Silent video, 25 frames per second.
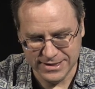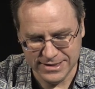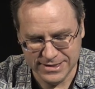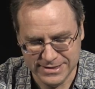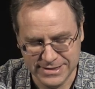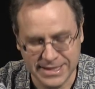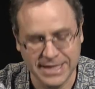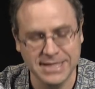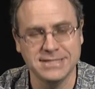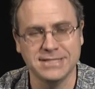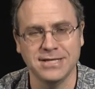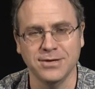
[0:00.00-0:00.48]

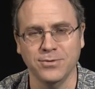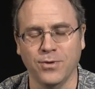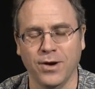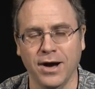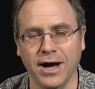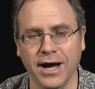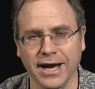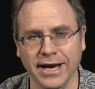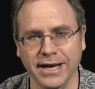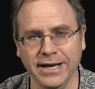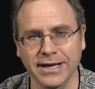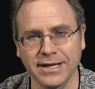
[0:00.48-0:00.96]
Tasting
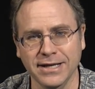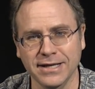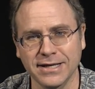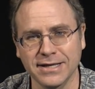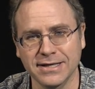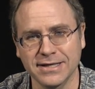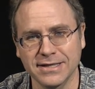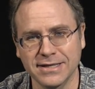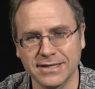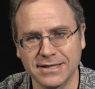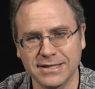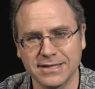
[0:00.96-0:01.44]
wine
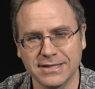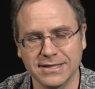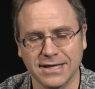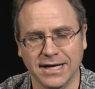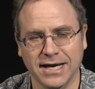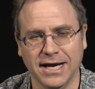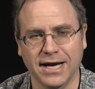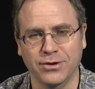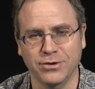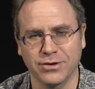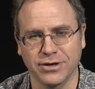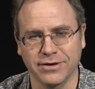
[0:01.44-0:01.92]

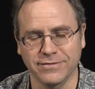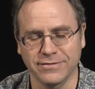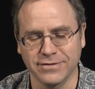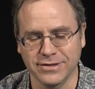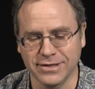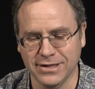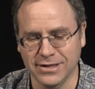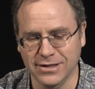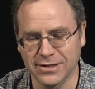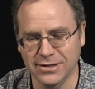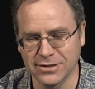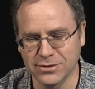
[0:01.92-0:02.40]
out of
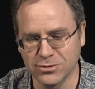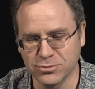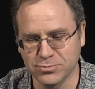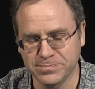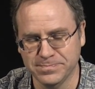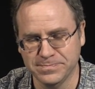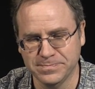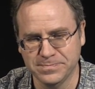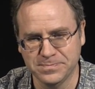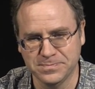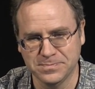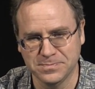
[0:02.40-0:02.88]
little
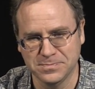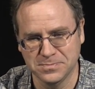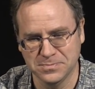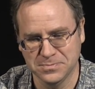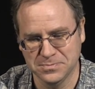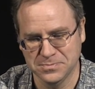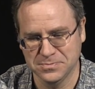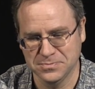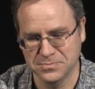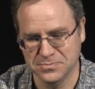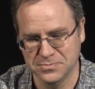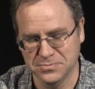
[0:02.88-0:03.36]

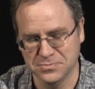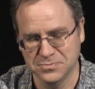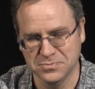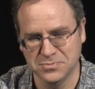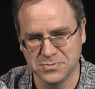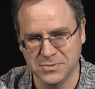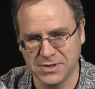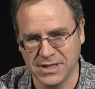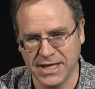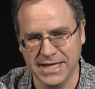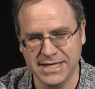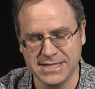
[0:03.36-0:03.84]

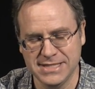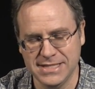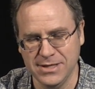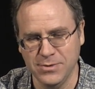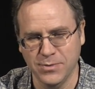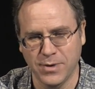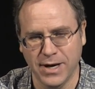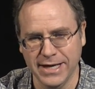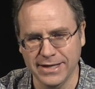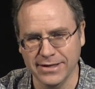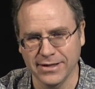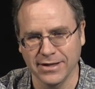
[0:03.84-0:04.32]
tasty
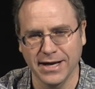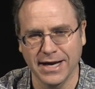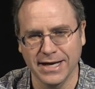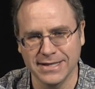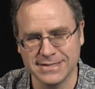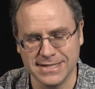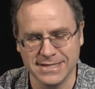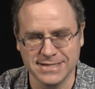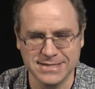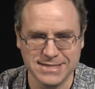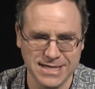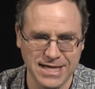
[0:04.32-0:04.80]
wine
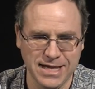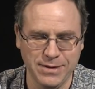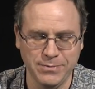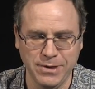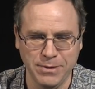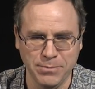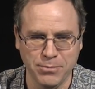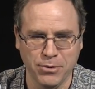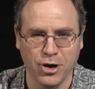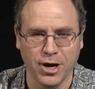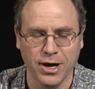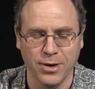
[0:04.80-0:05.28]
glasses, and then we
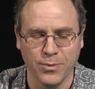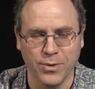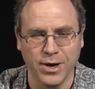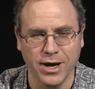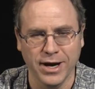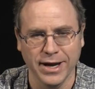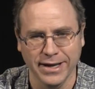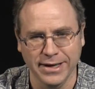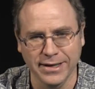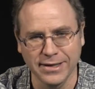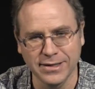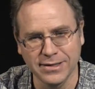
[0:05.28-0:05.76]
bought
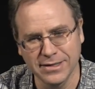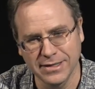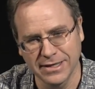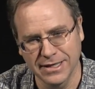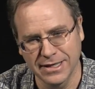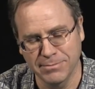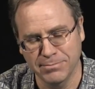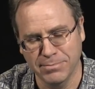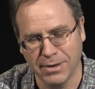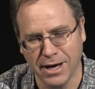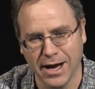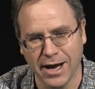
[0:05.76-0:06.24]
wine in
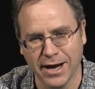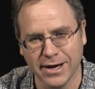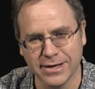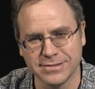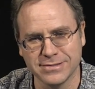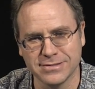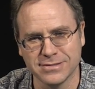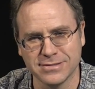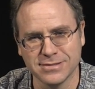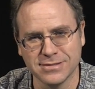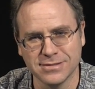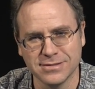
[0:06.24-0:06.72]
a
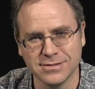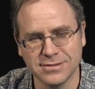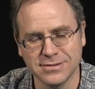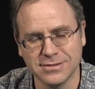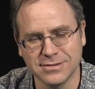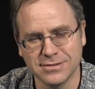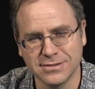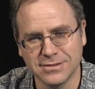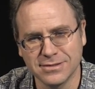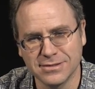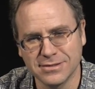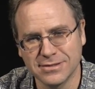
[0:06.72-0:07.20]
box,
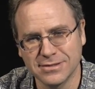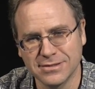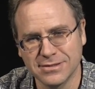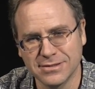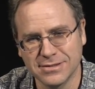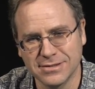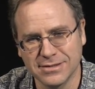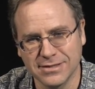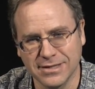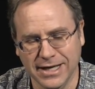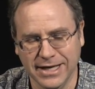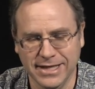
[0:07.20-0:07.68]

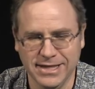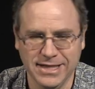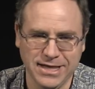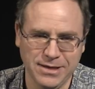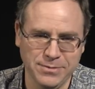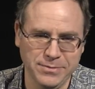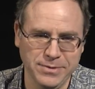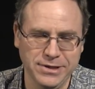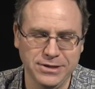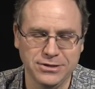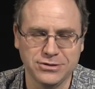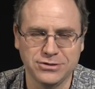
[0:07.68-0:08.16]
and then
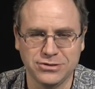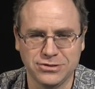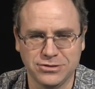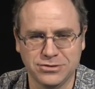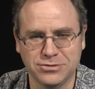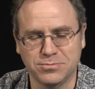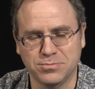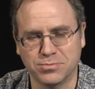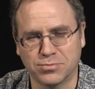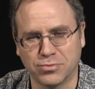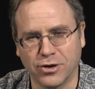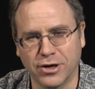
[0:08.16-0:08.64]
we
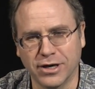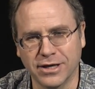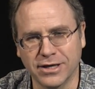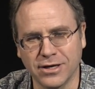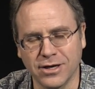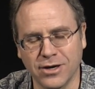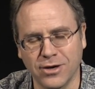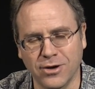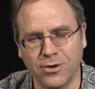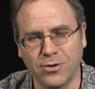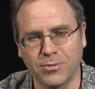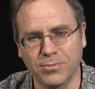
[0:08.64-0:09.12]
brought it
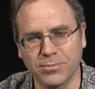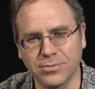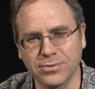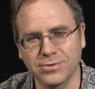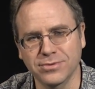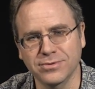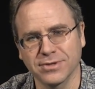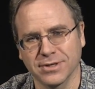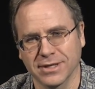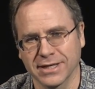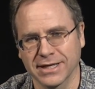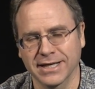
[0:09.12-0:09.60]
home,
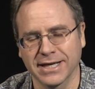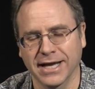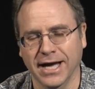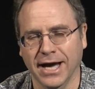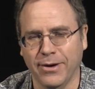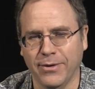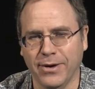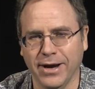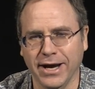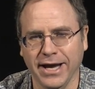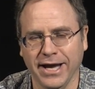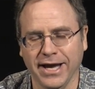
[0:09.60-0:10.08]
and
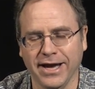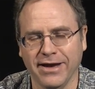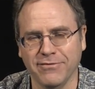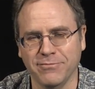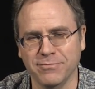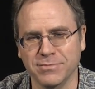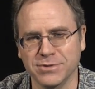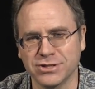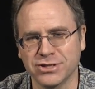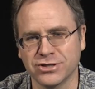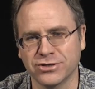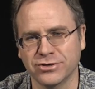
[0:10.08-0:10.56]
now I have
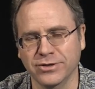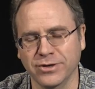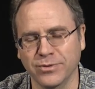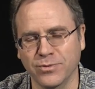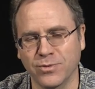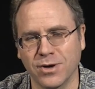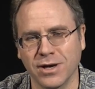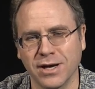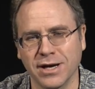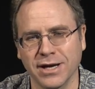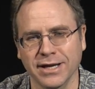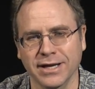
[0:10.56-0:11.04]
Missouri
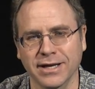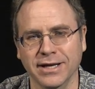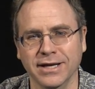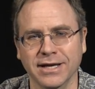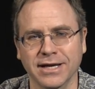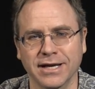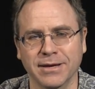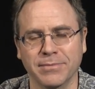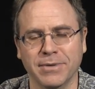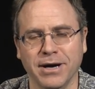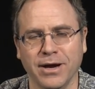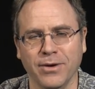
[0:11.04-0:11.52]
wine
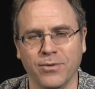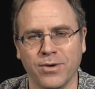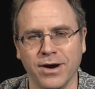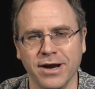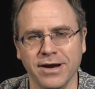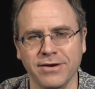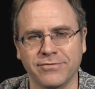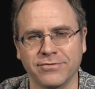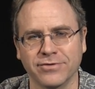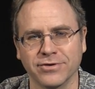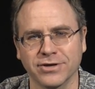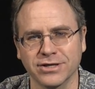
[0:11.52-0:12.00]
in my
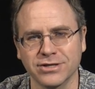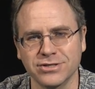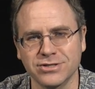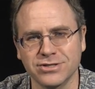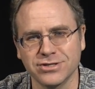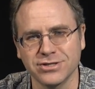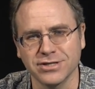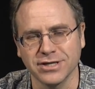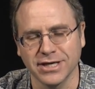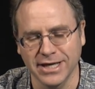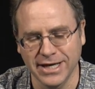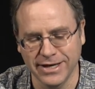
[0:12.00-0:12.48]
wine
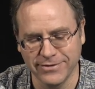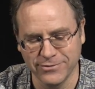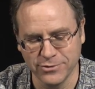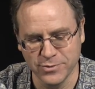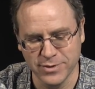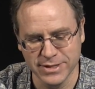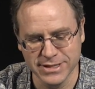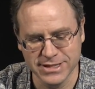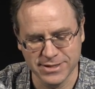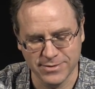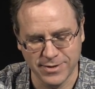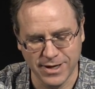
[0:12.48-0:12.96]
fridge, and every
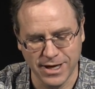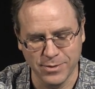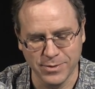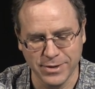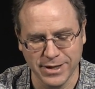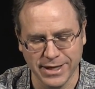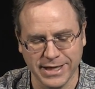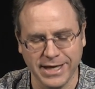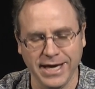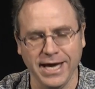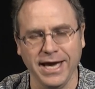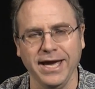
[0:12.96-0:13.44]
once in a while we're
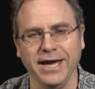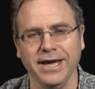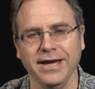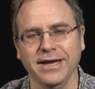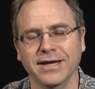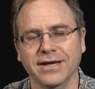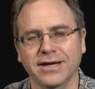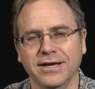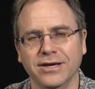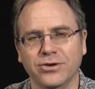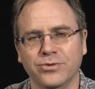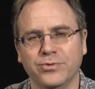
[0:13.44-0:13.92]
like, hey,
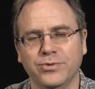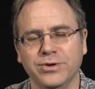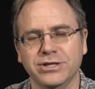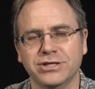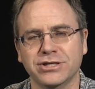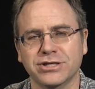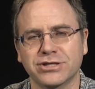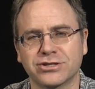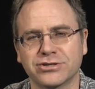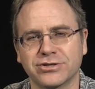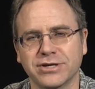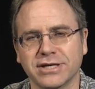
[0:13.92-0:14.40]
we
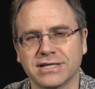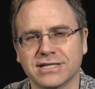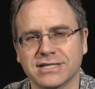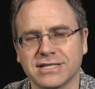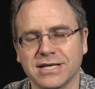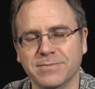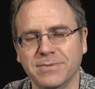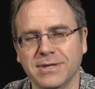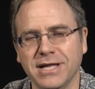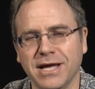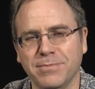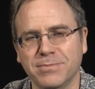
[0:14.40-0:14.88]
should drink
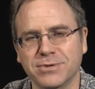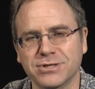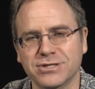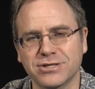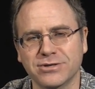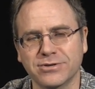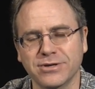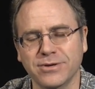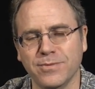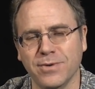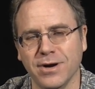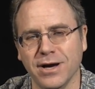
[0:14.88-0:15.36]
some of that
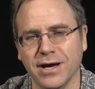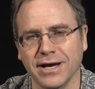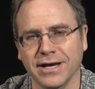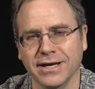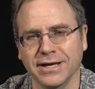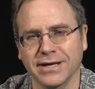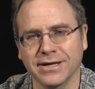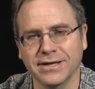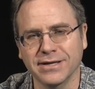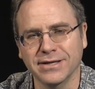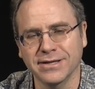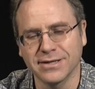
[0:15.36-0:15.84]
Missouri wine,